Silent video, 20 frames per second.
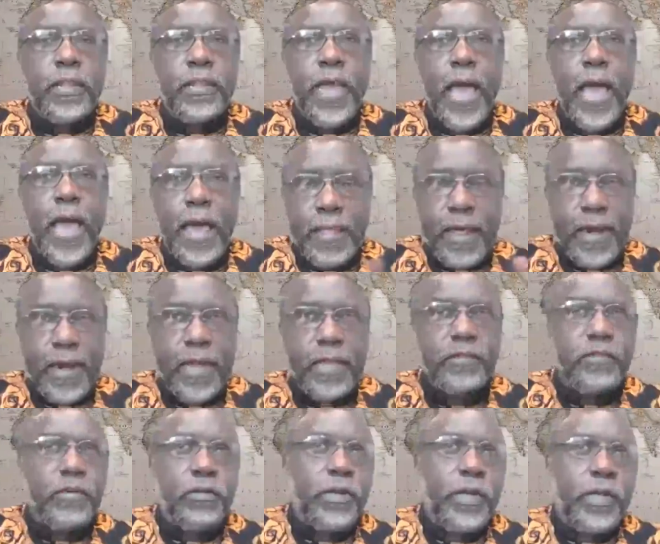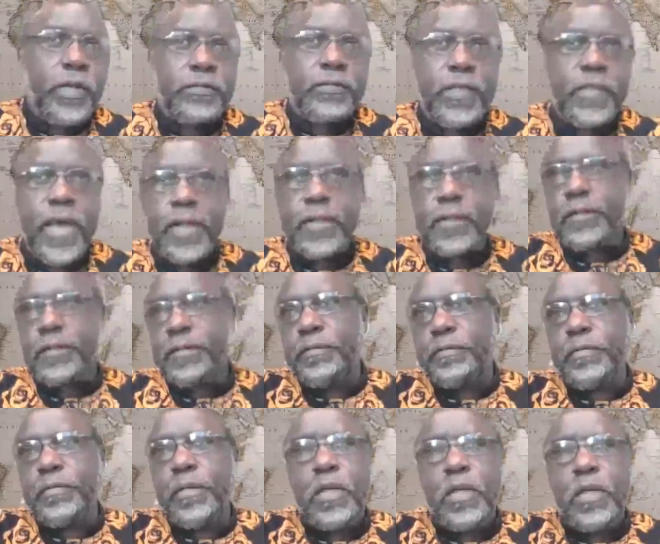The other reason is that
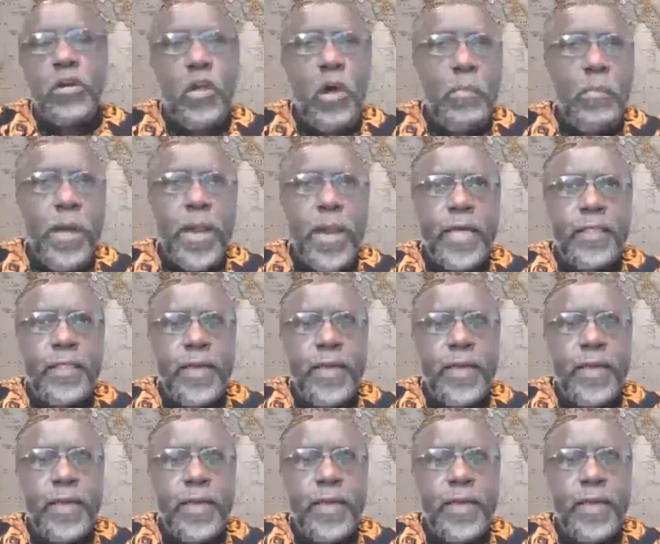normally